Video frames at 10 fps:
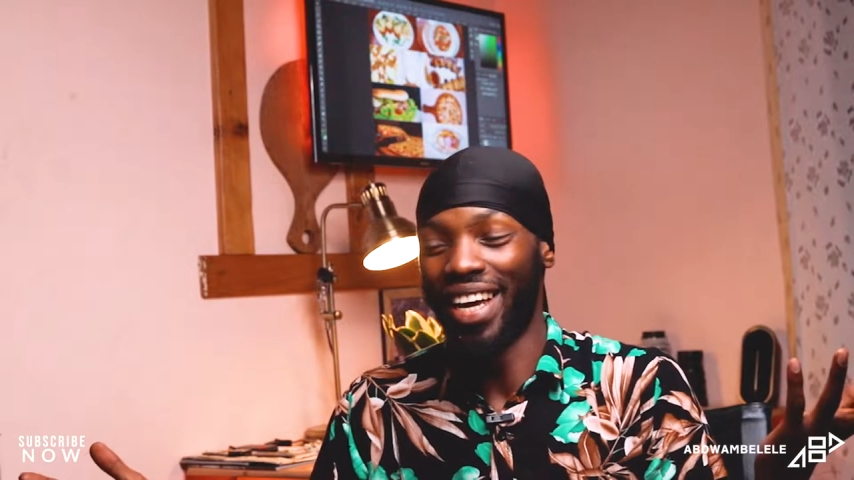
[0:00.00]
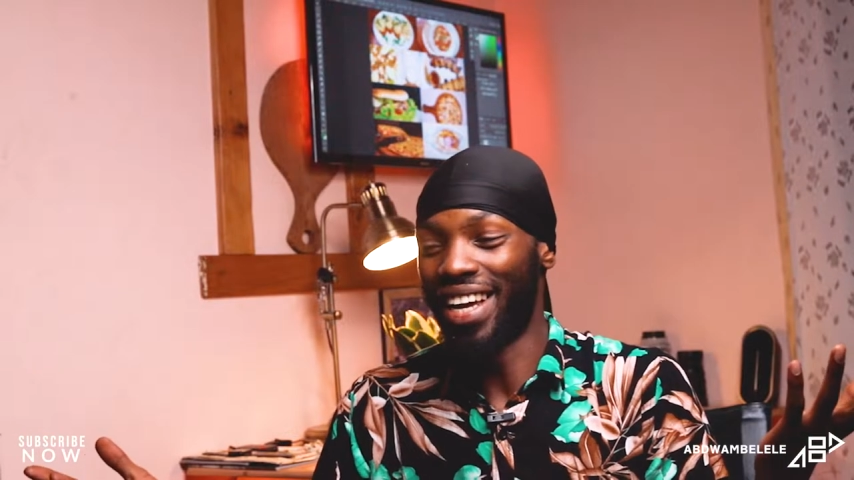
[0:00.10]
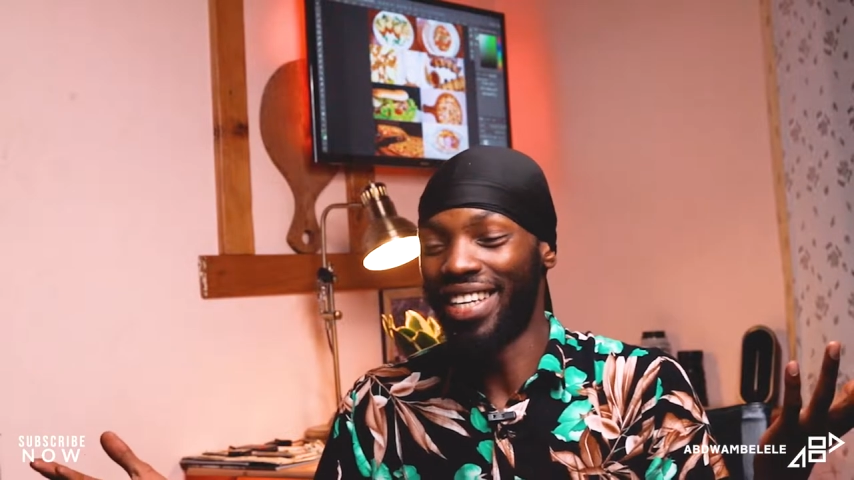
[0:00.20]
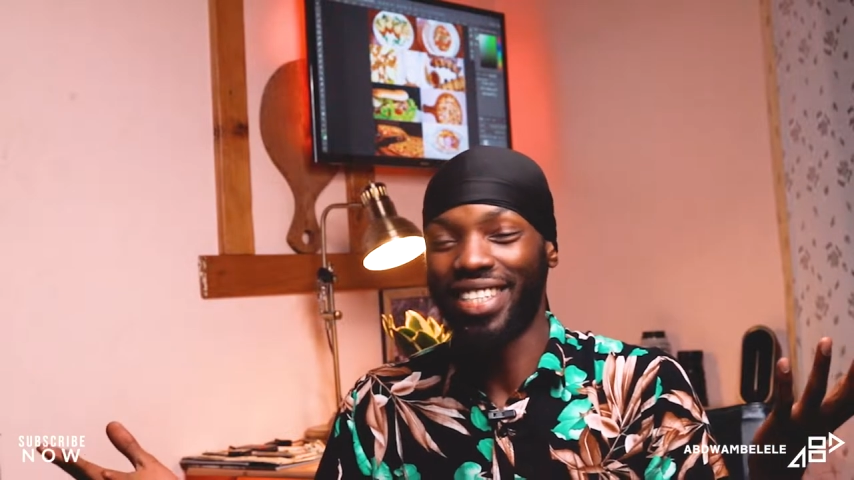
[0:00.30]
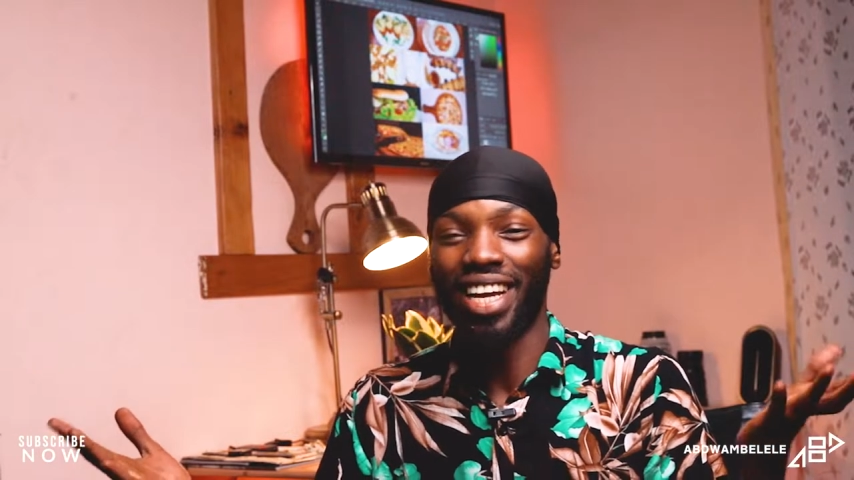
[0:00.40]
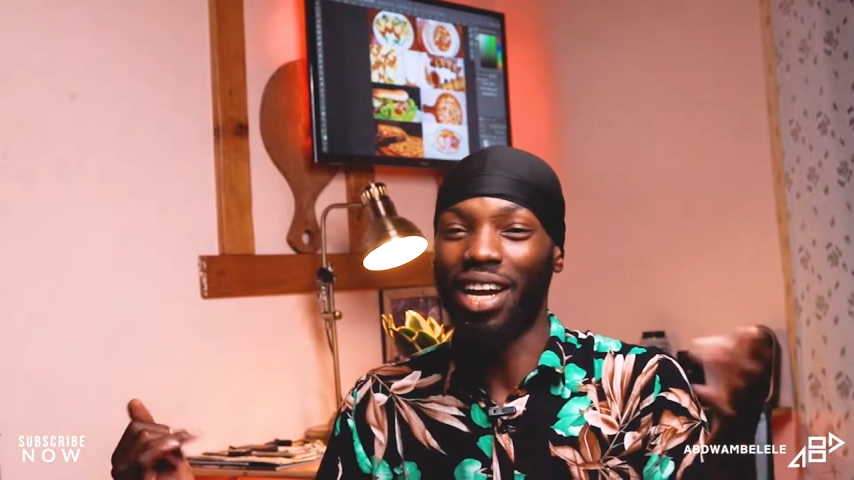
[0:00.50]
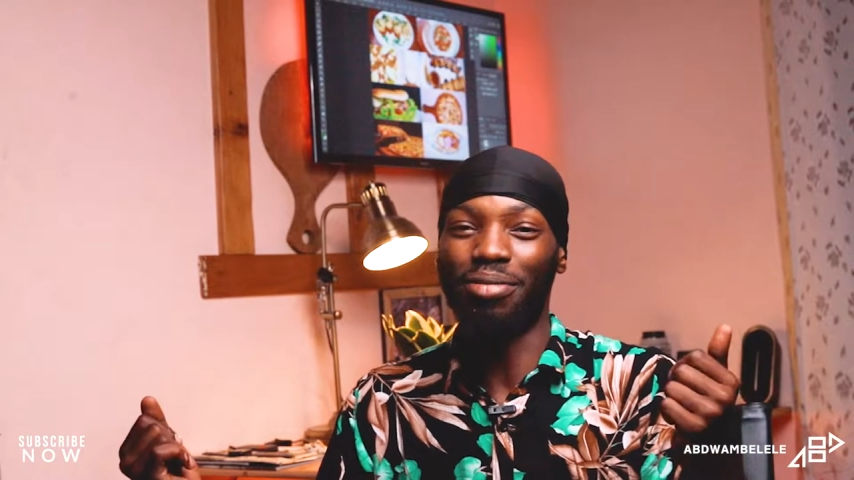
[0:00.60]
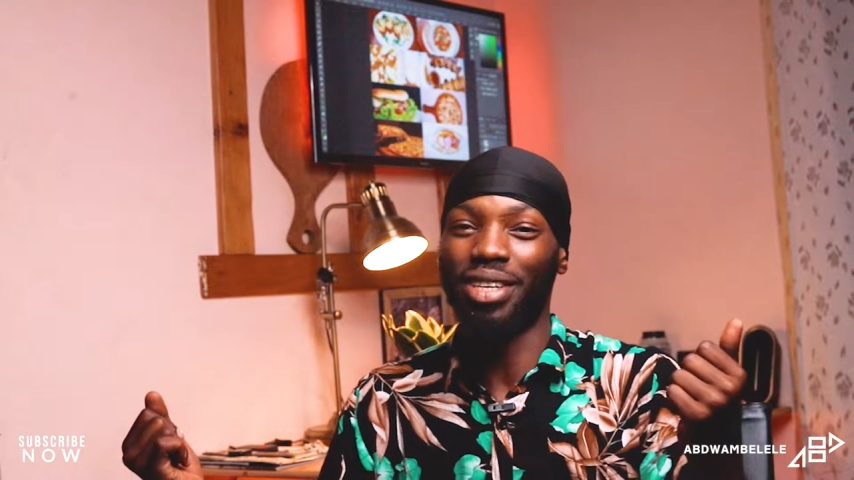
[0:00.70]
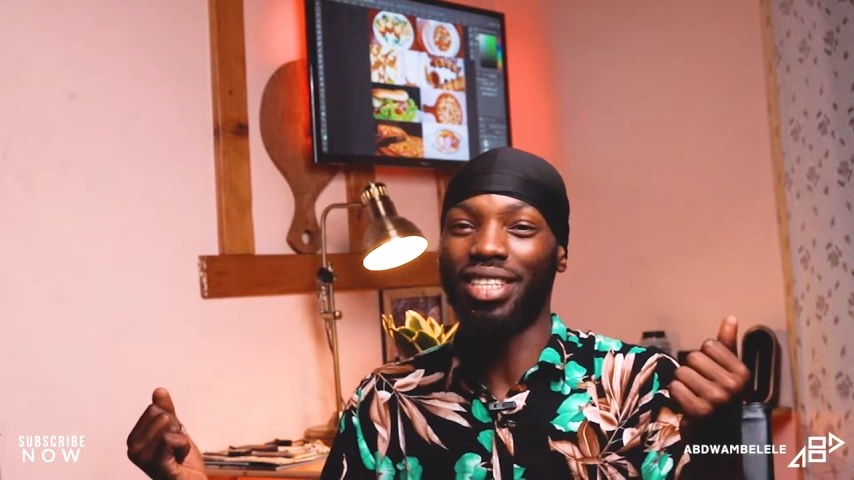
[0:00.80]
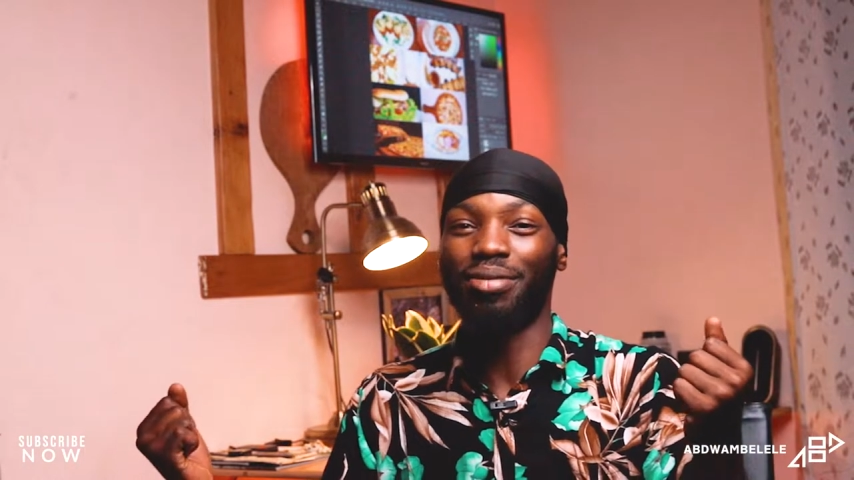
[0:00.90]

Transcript: and advert